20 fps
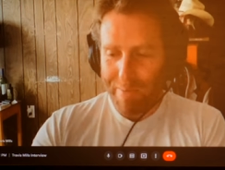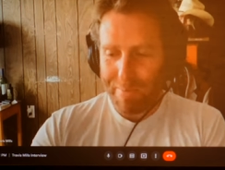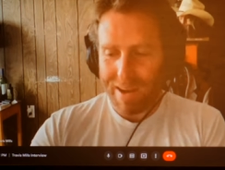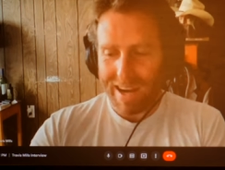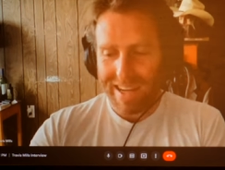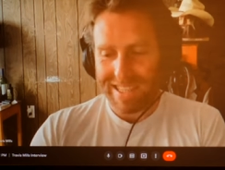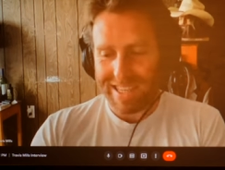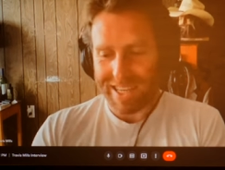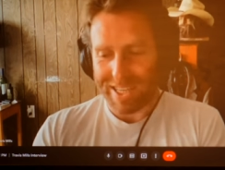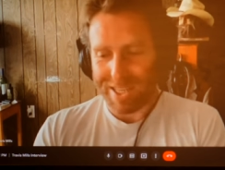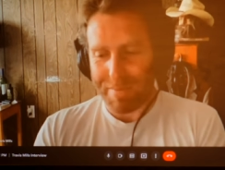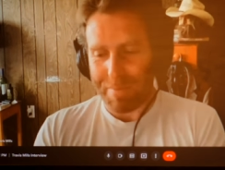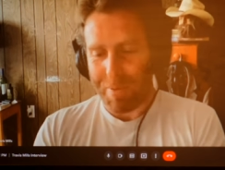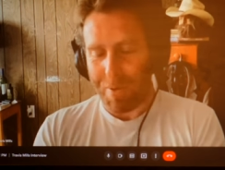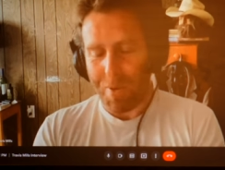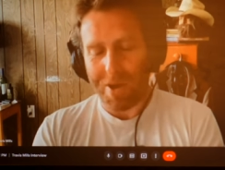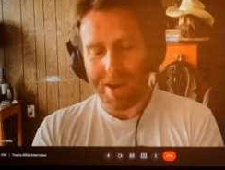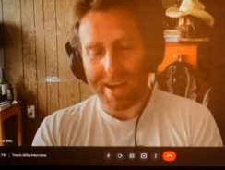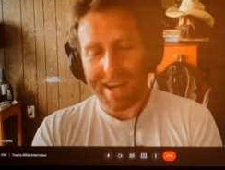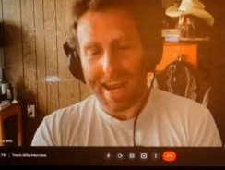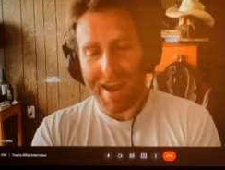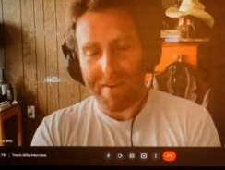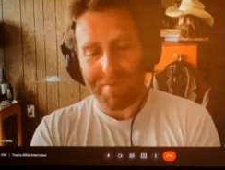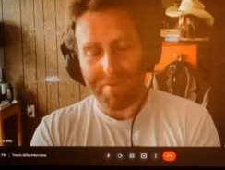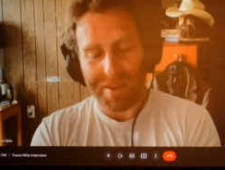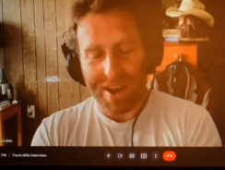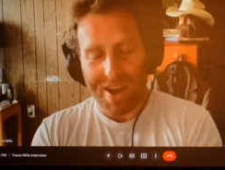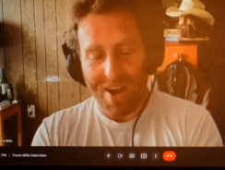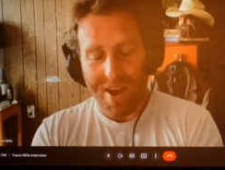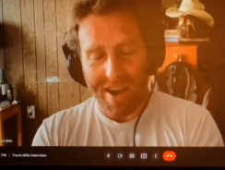I'm going to disappoint
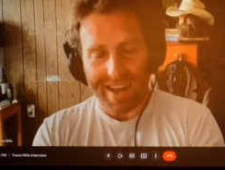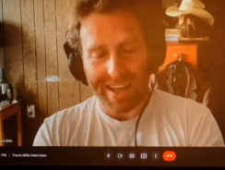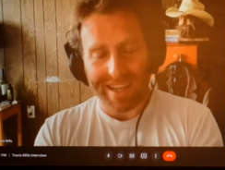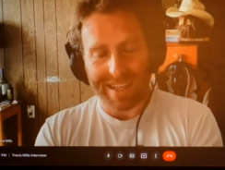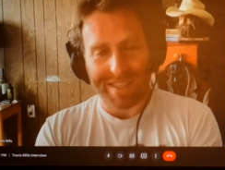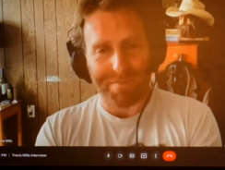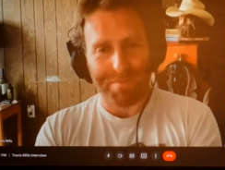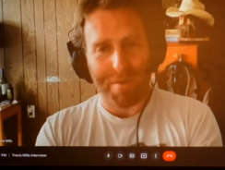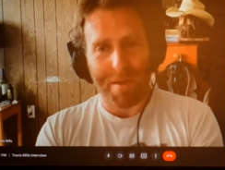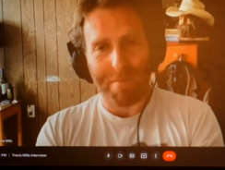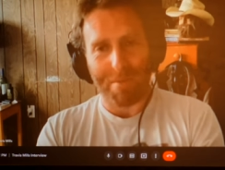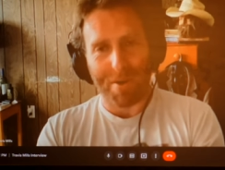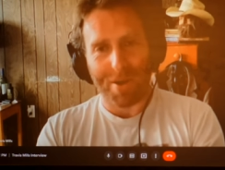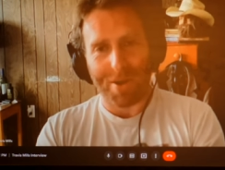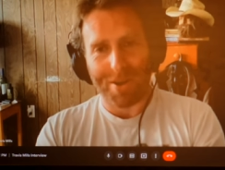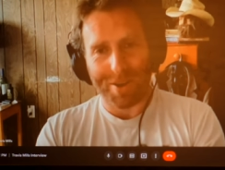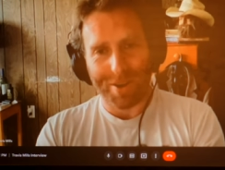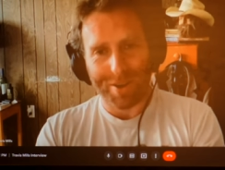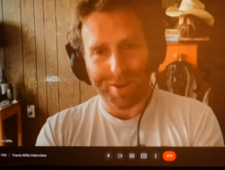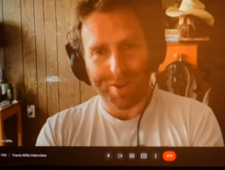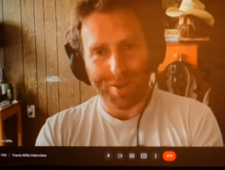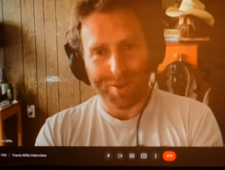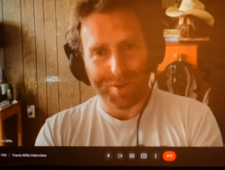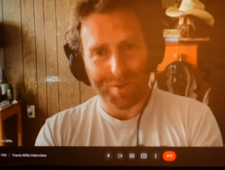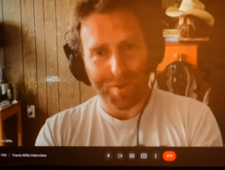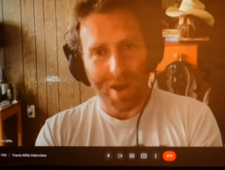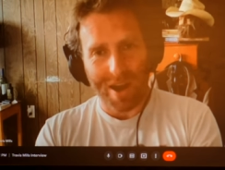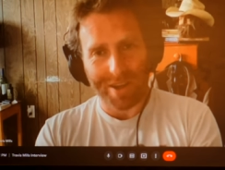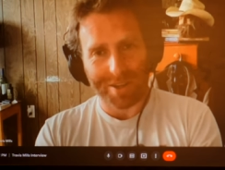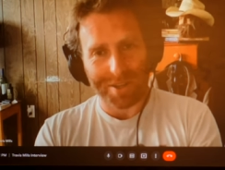every audience member
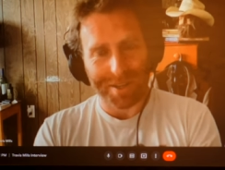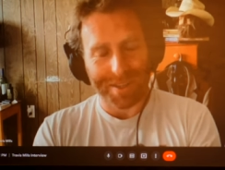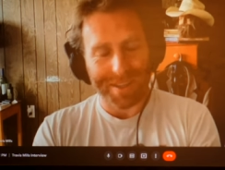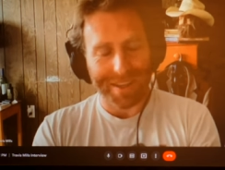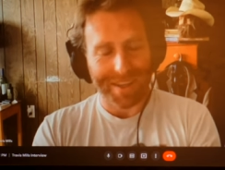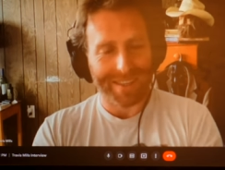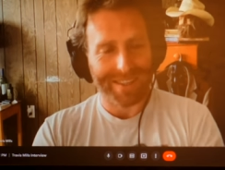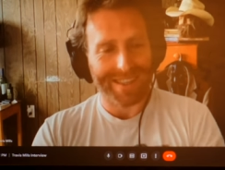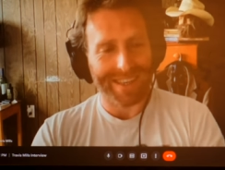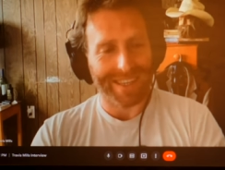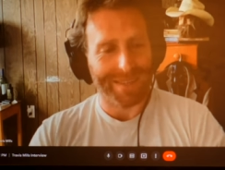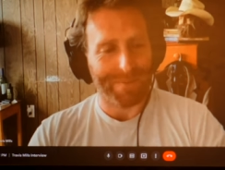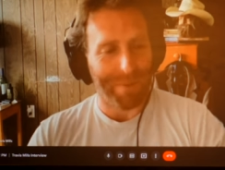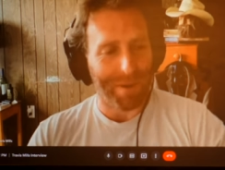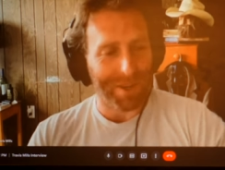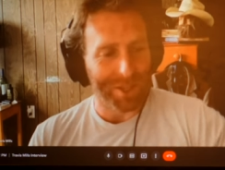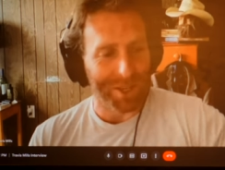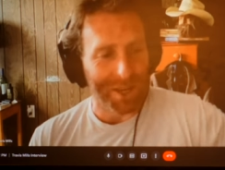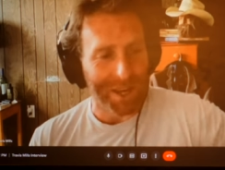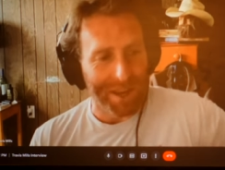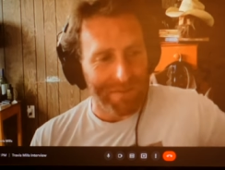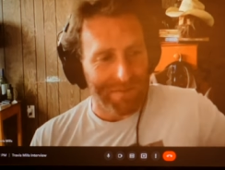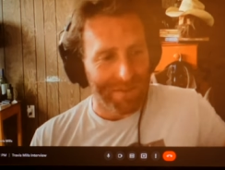who's watching this, especially